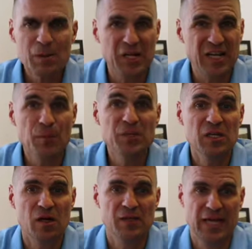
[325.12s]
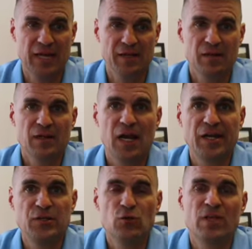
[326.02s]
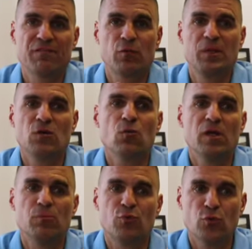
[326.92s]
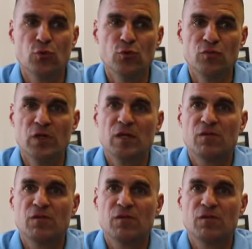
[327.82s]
But I got beyond that. I knew that for me to improve